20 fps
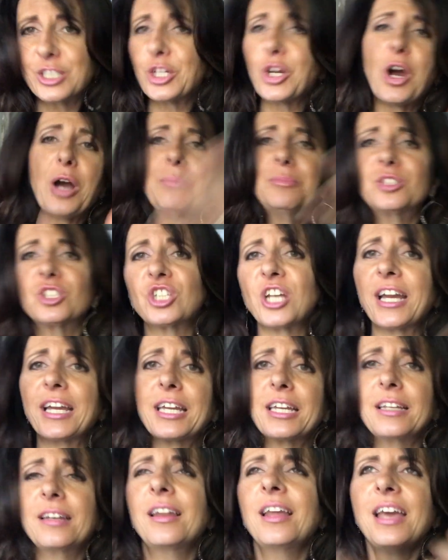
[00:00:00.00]
You know, I'm
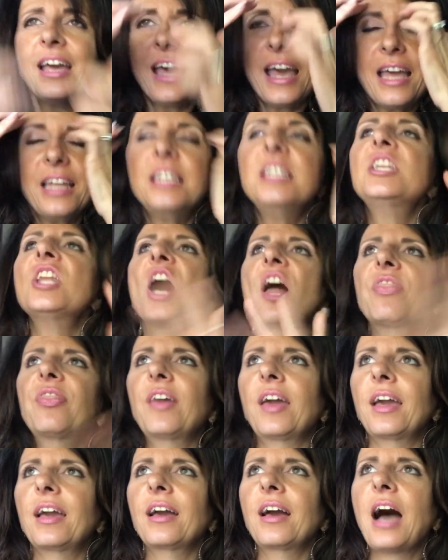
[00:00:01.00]
checking
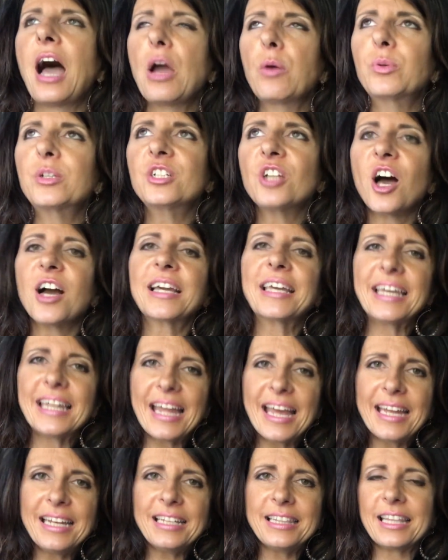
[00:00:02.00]
nothing. I would not get
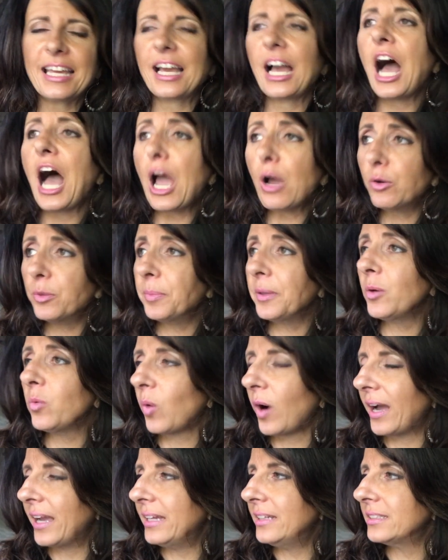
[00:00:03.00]
anything. I would be
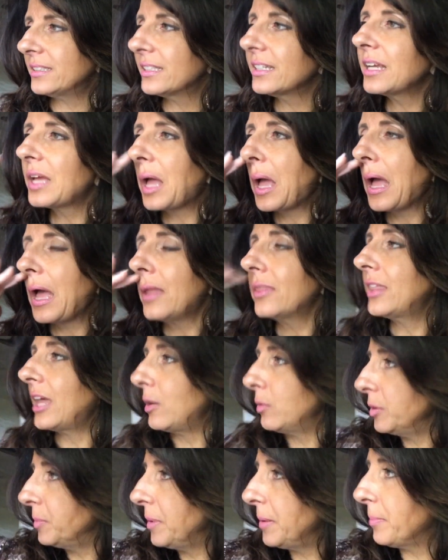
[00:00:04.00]
white, they
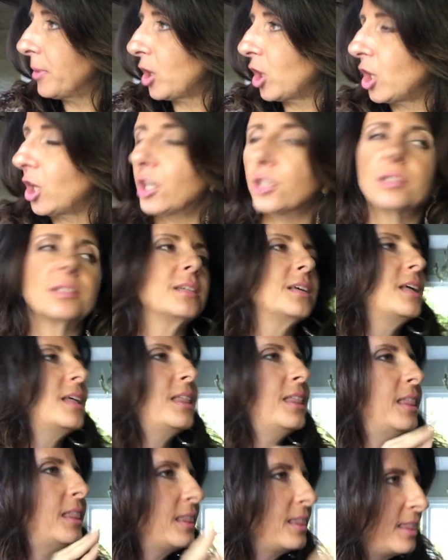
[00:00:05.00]
would be burned,
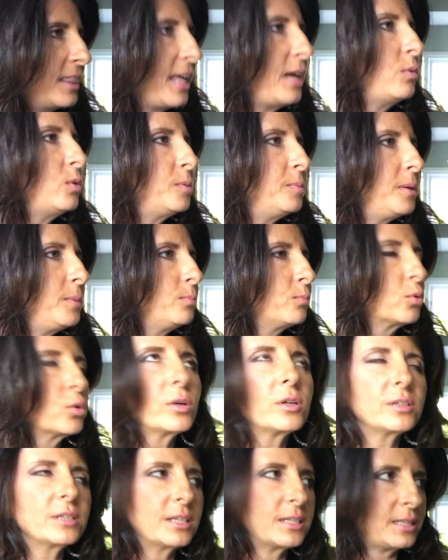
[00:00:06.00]
they would be
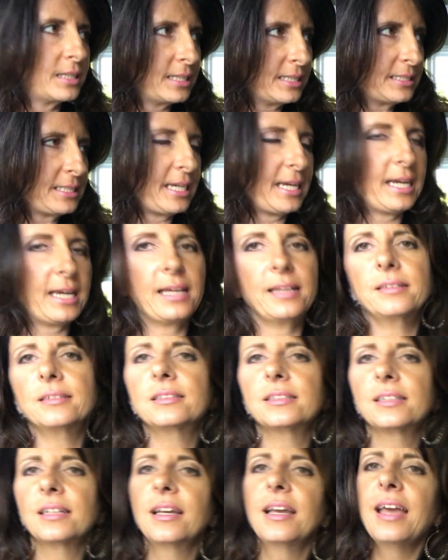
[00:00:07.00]
brilliantly
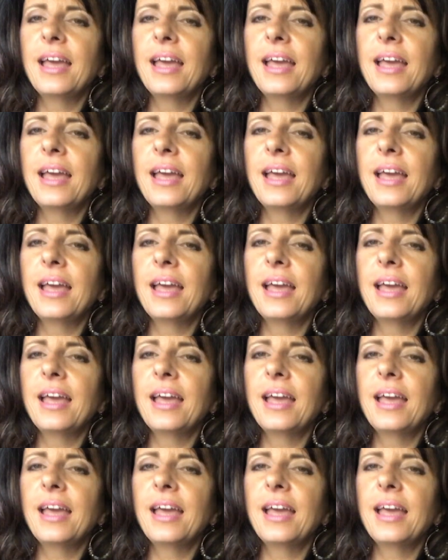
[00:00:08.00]
tanned.